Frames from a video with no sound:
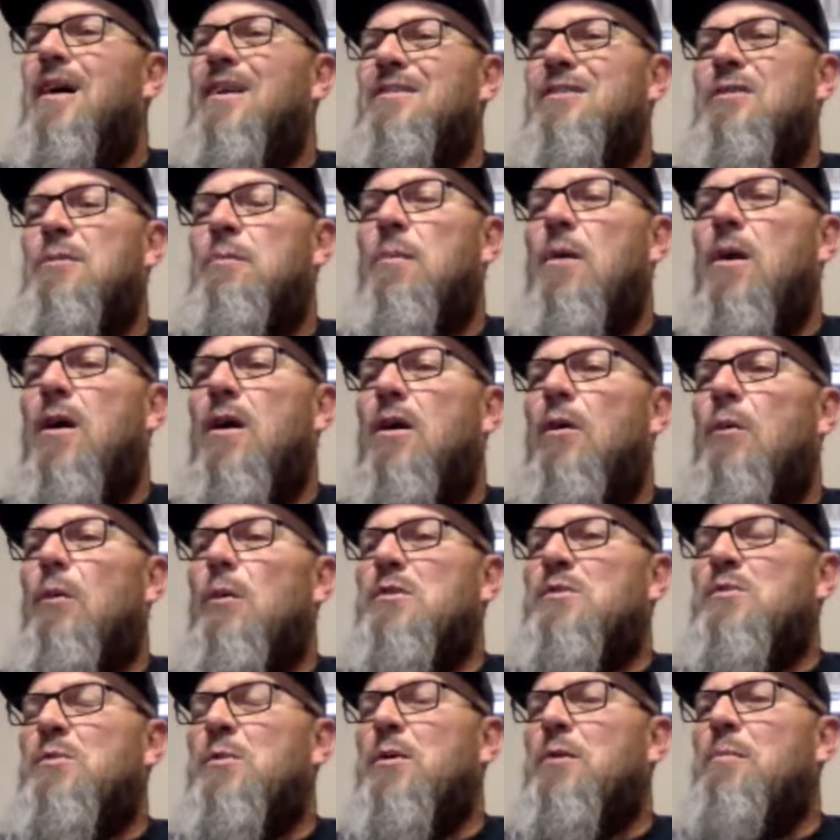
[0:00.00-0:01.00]
tomorrow,
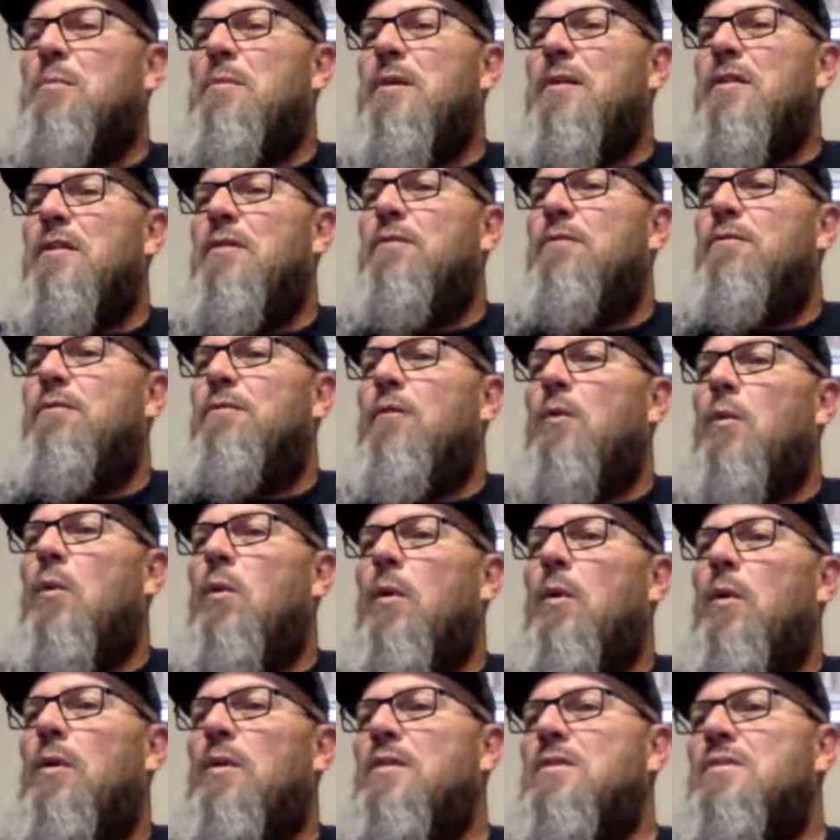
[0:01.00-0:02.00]
which would have been the
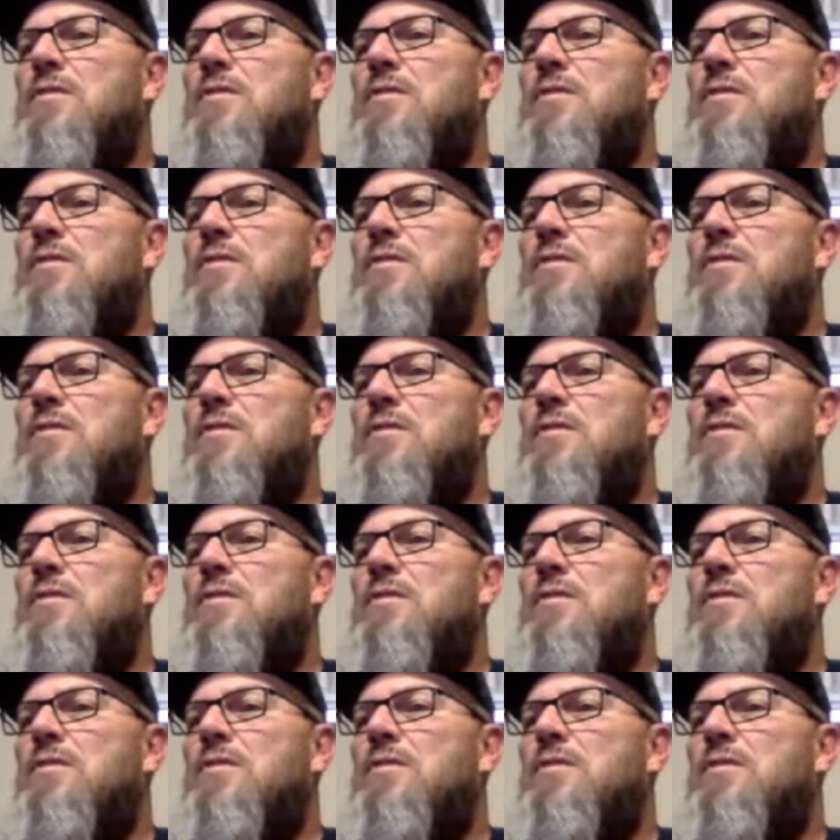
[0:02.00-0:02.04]
4th.